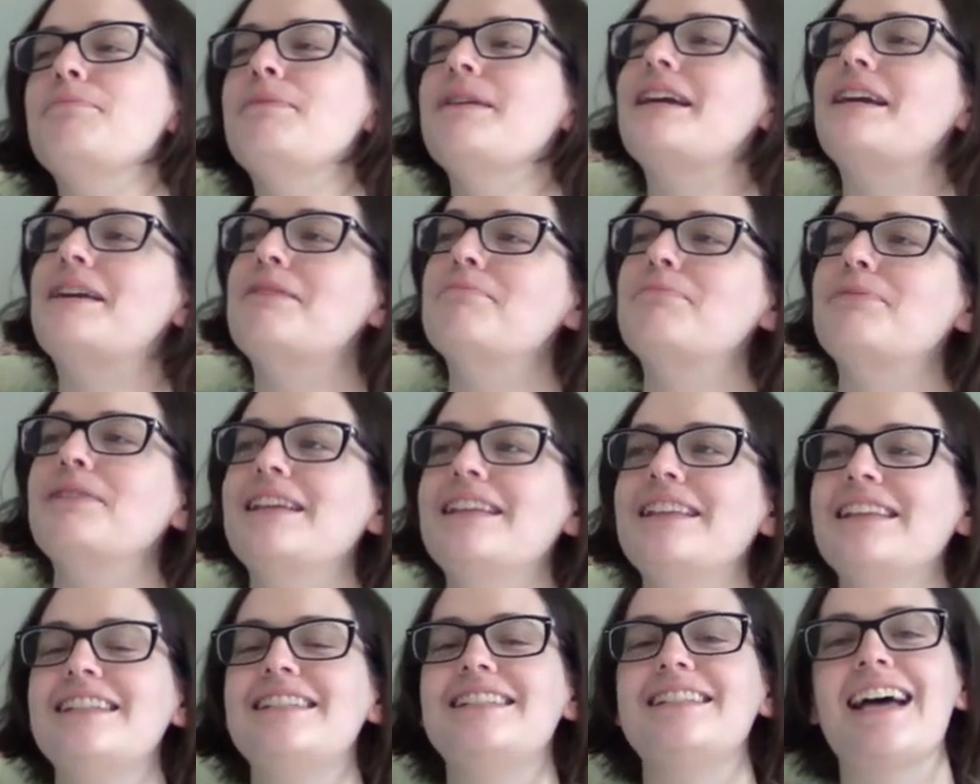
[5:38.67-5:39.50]

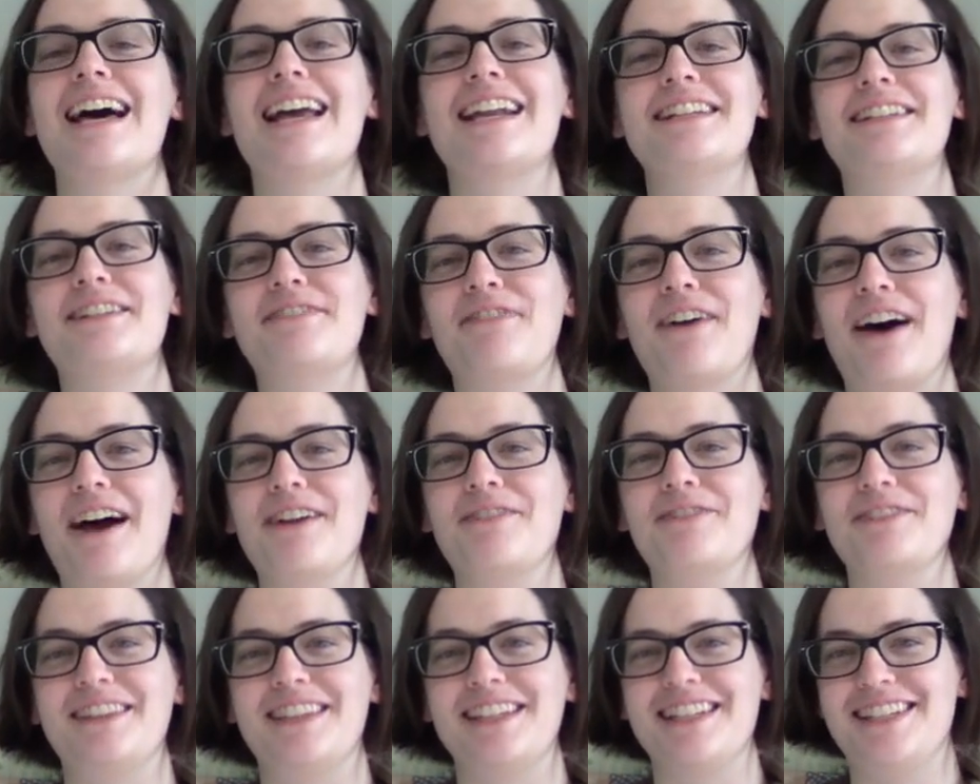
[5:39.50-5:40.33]
completely satisfied
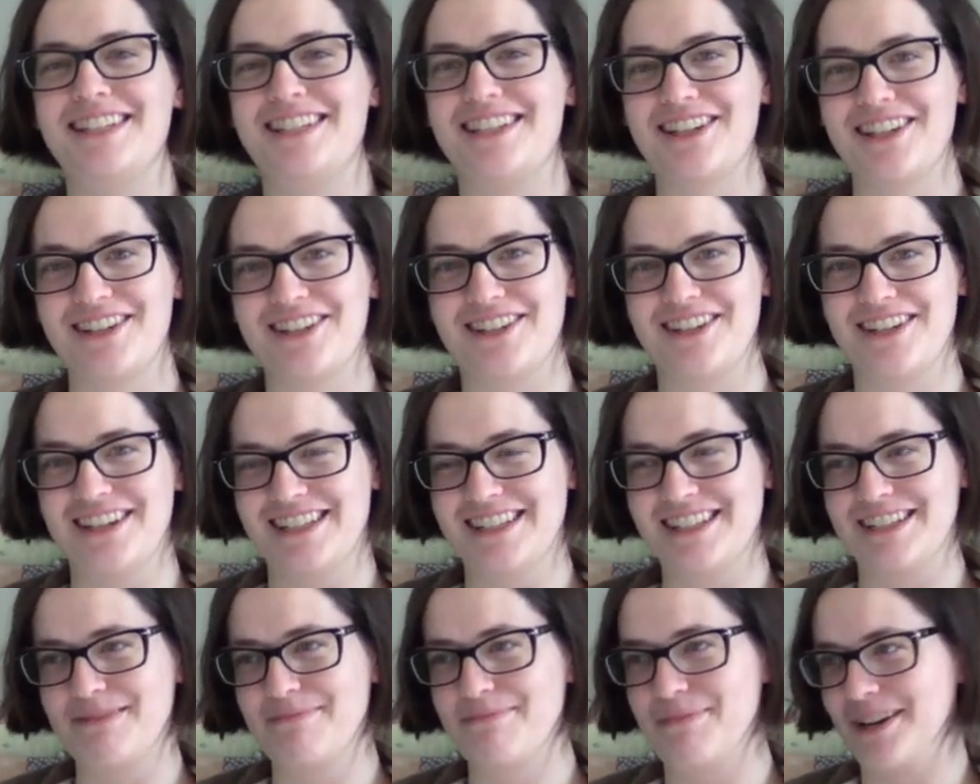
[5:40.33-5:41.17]
with these
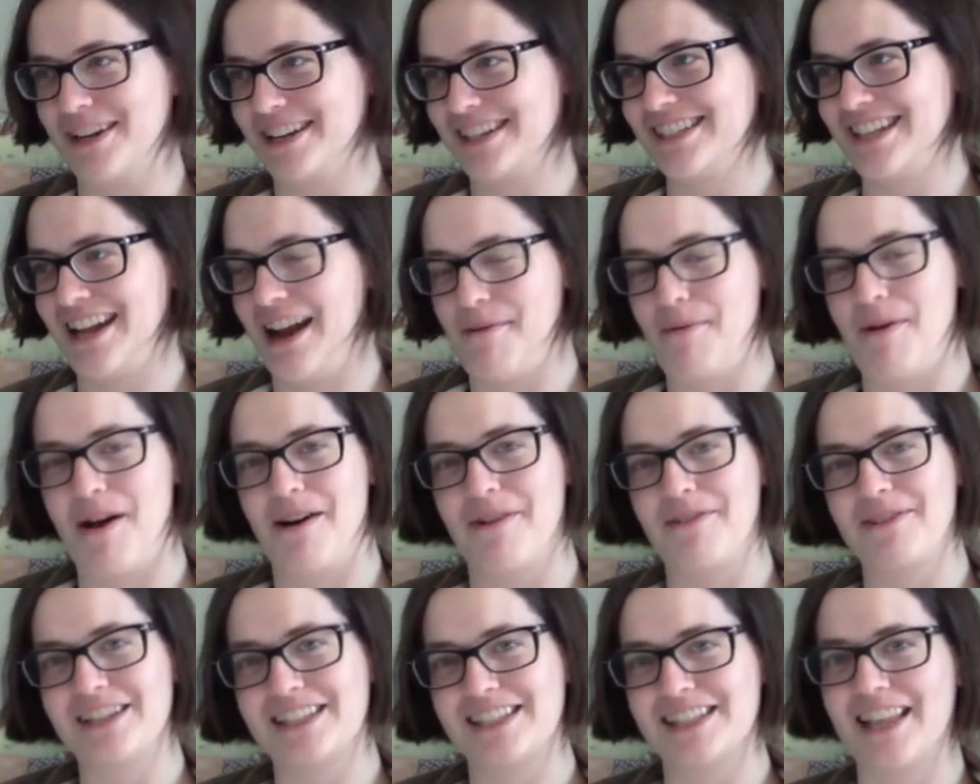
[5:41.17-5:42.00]
children's books, and I'm
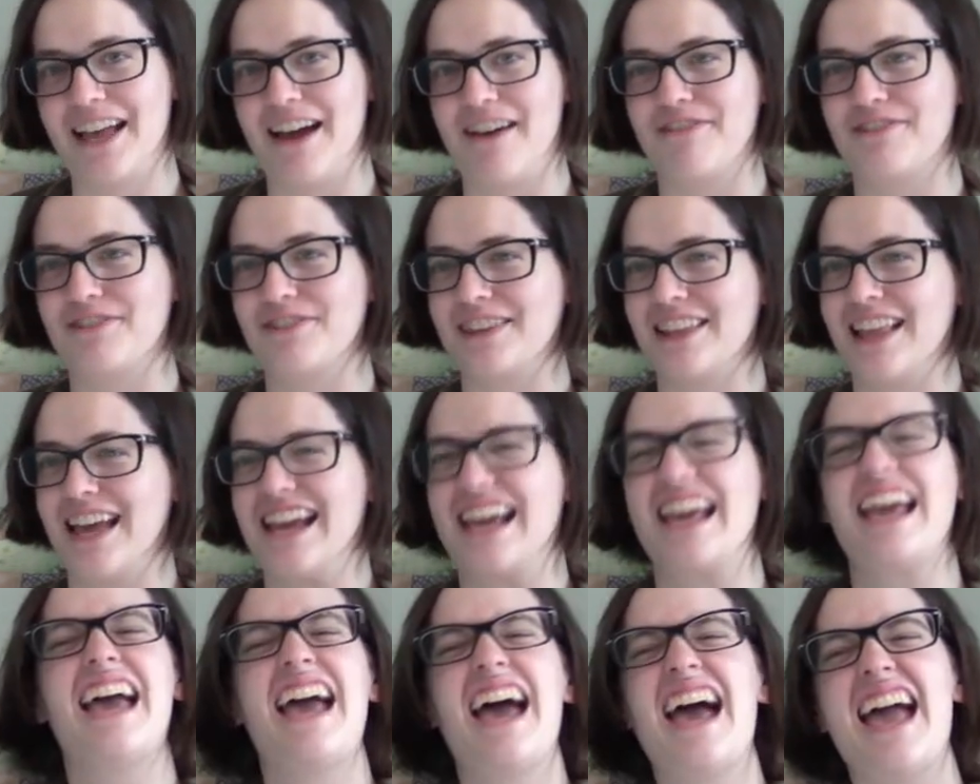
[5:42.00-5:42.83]
always left with, like,
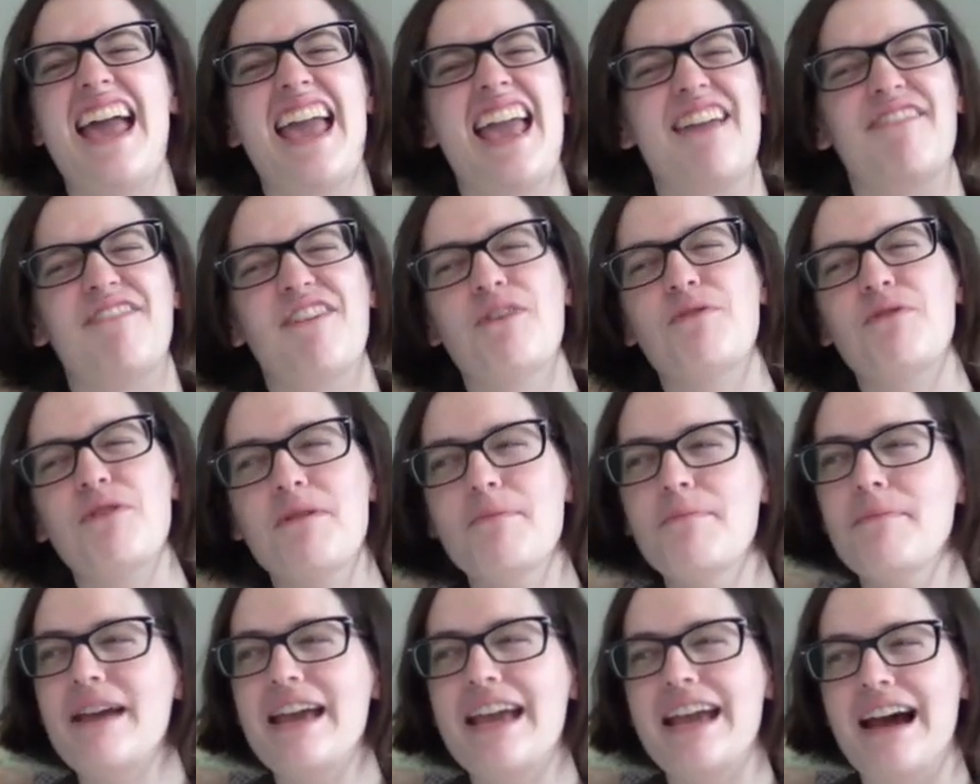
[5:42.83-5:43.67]
if it
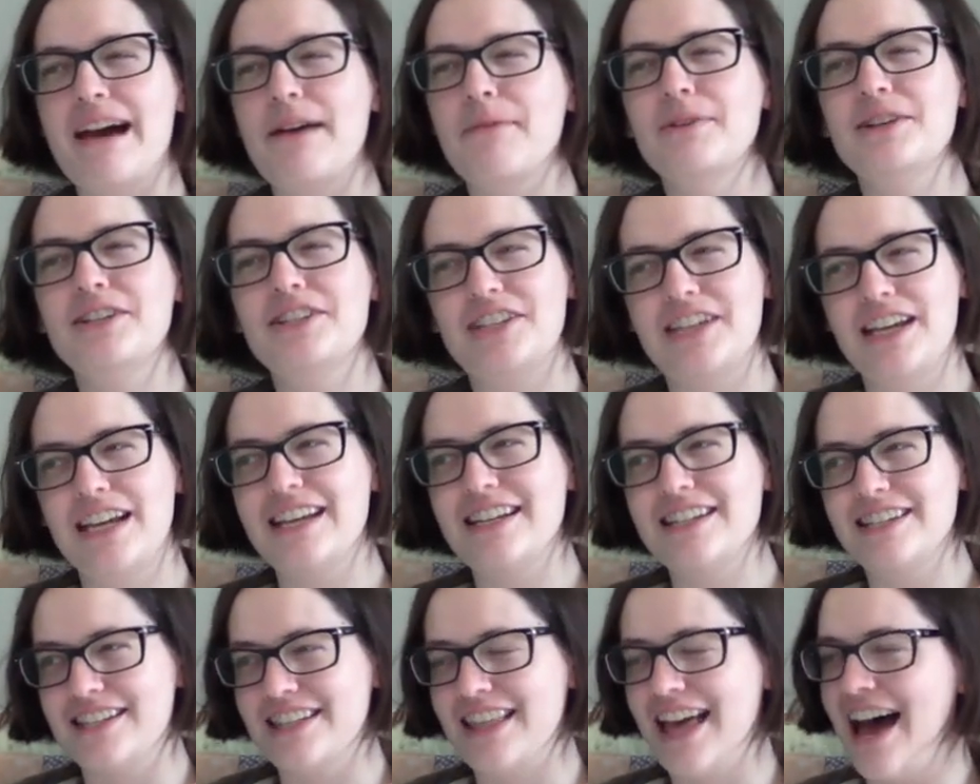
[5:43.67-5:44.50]
were me, I would
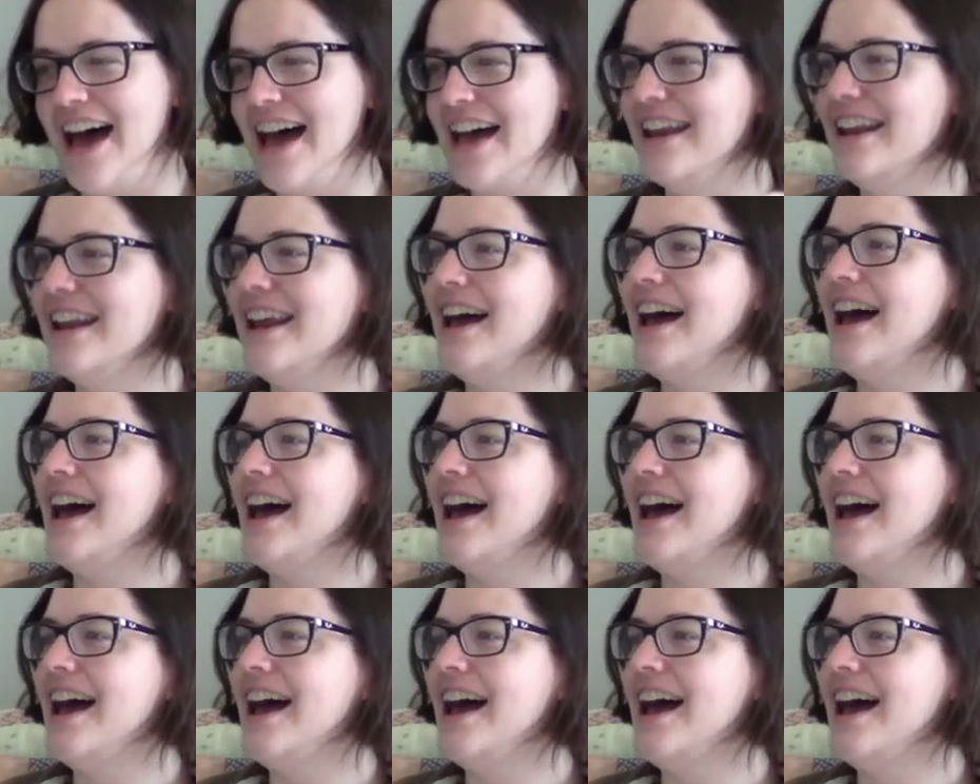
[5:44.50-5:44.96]
change that.